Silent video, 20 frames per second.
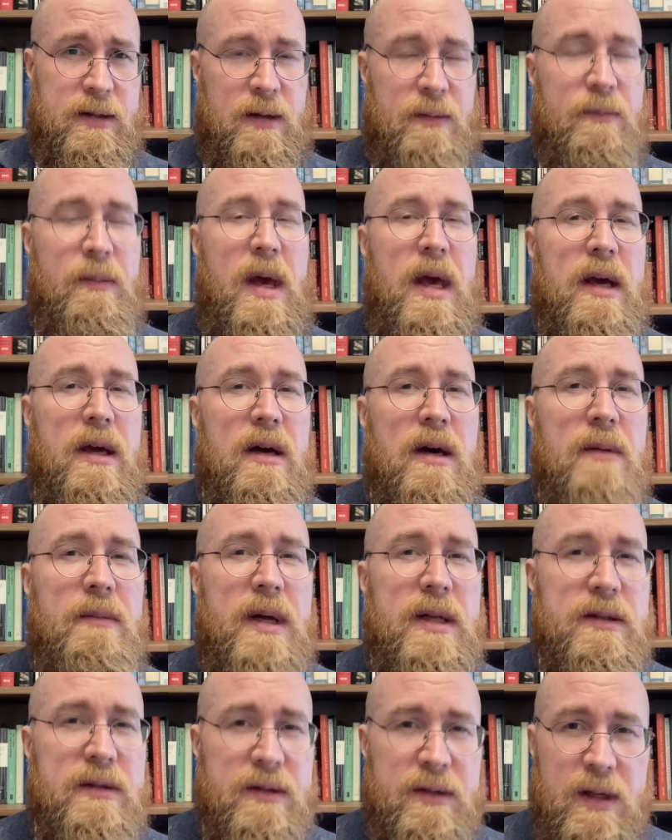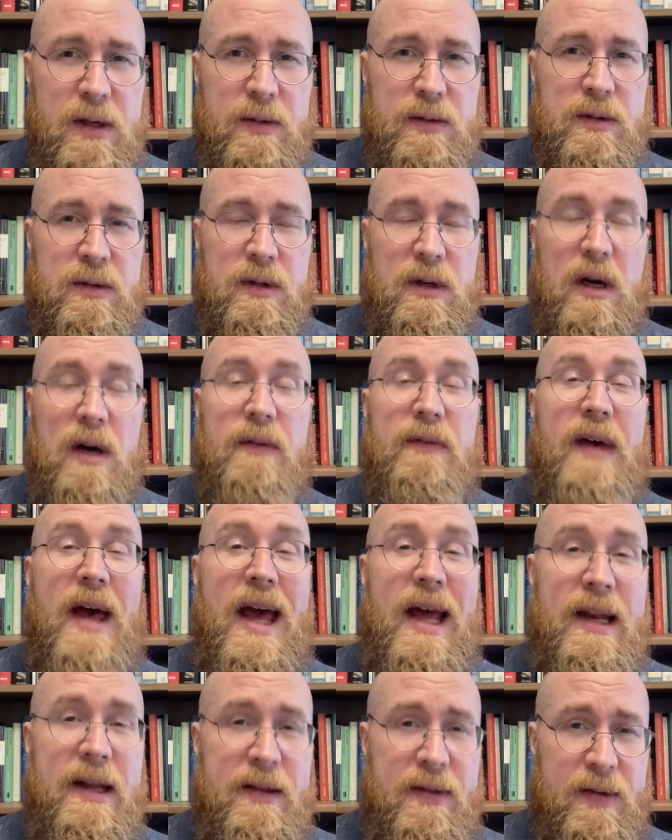Make a mental note of
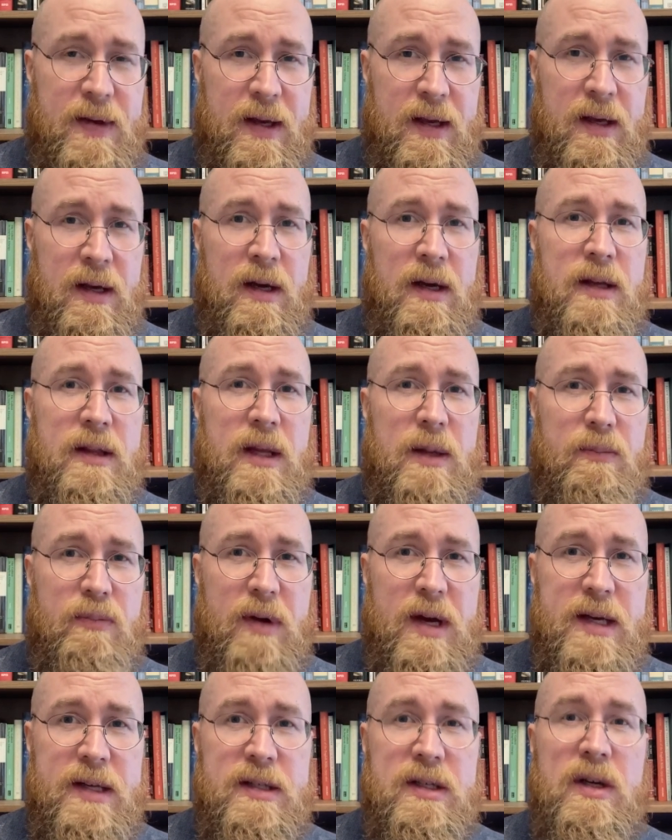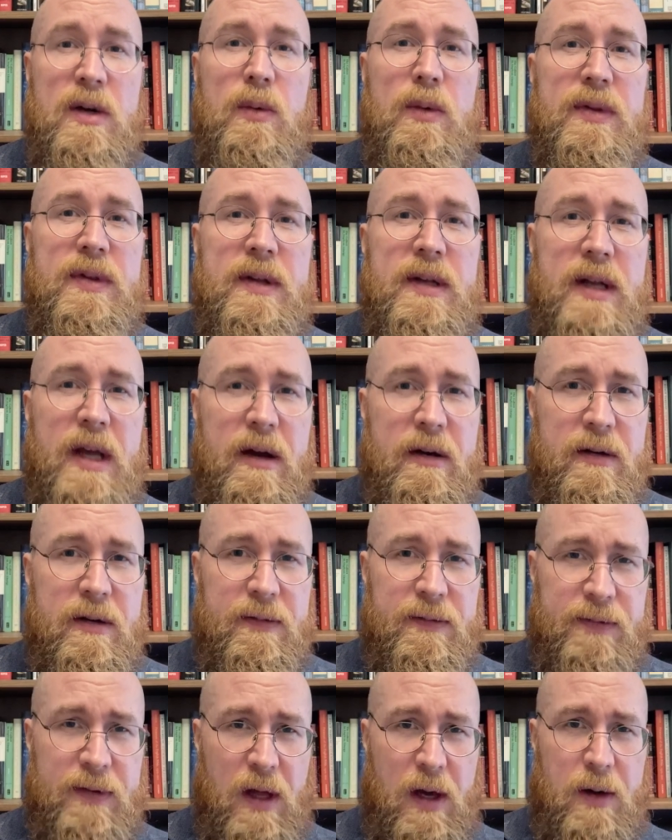anything that breaks with the narrative
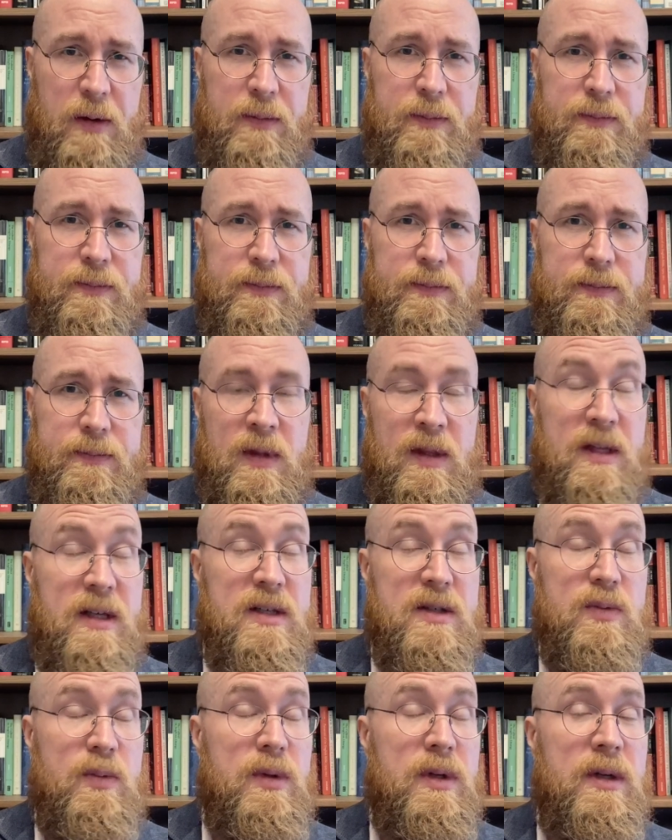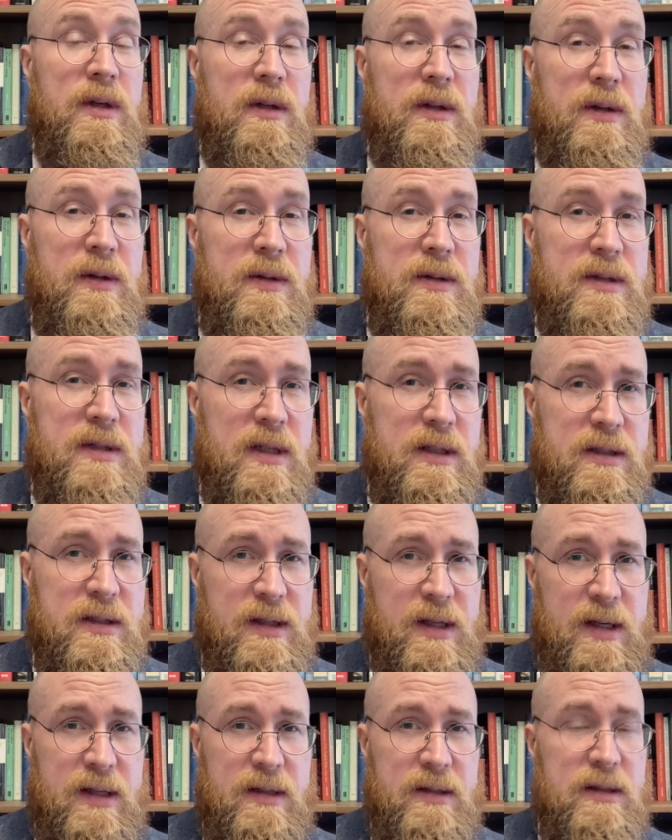flow. This would include such
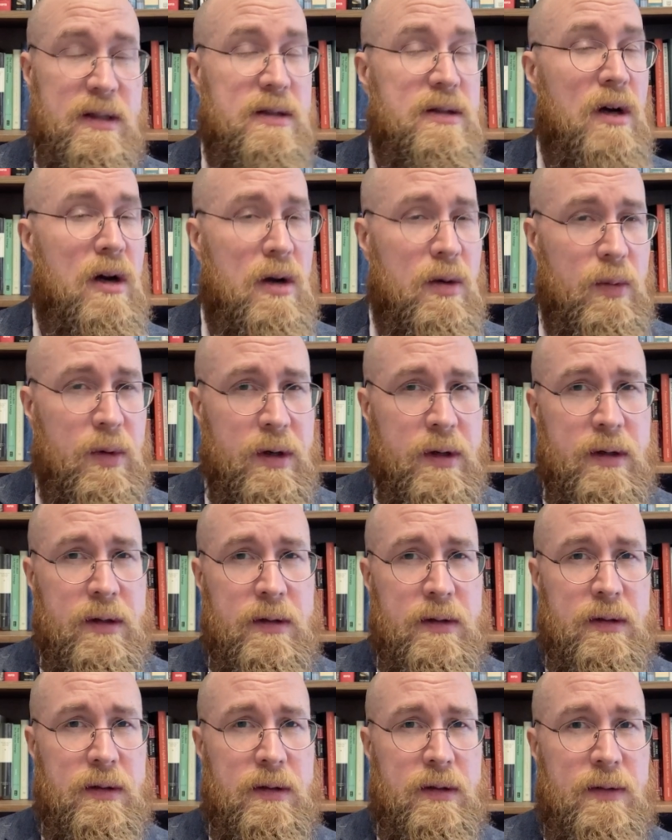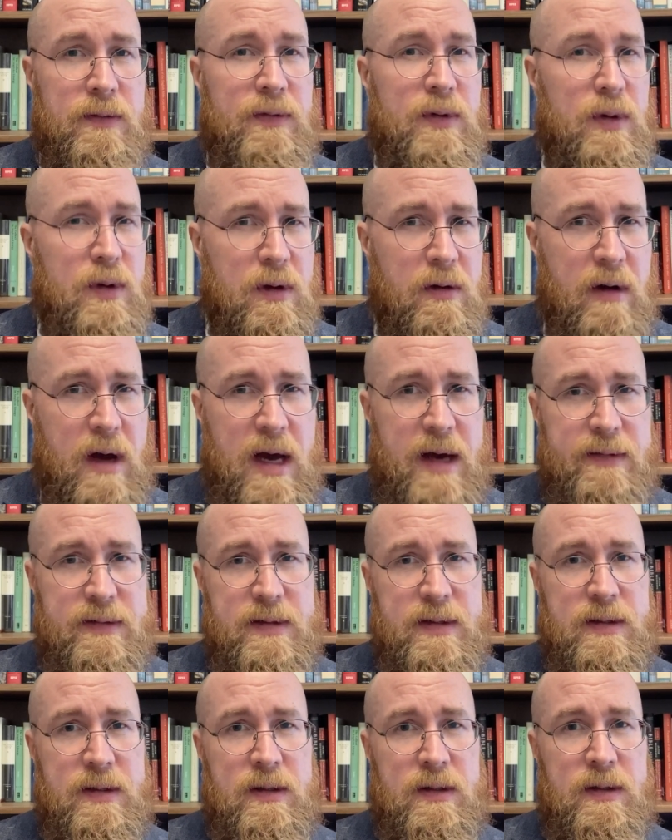things as artwork,
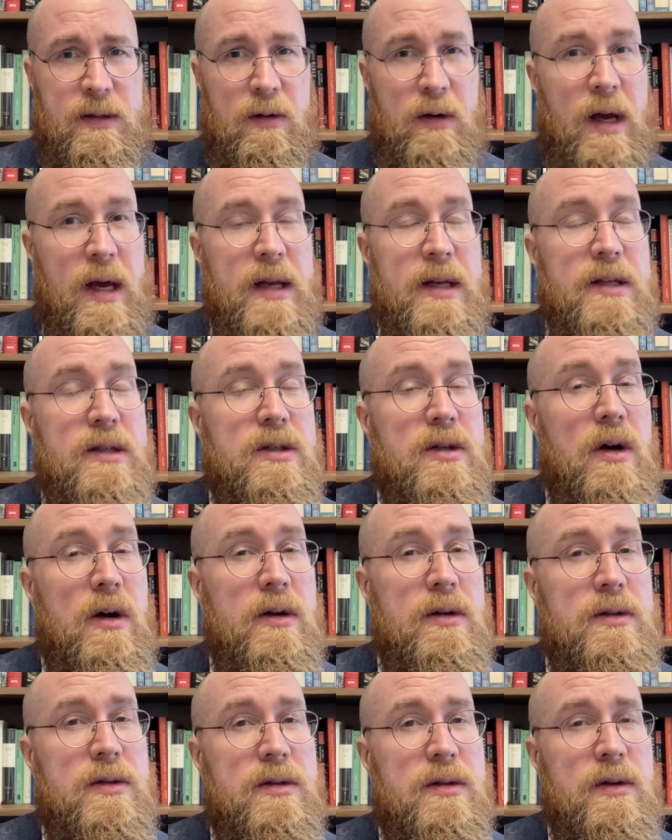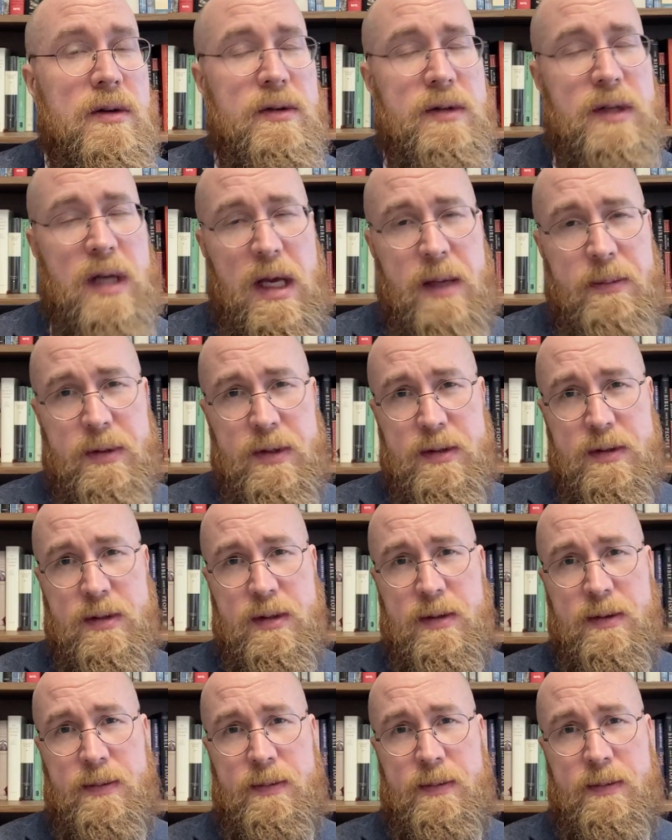photographs, or any charts or tables.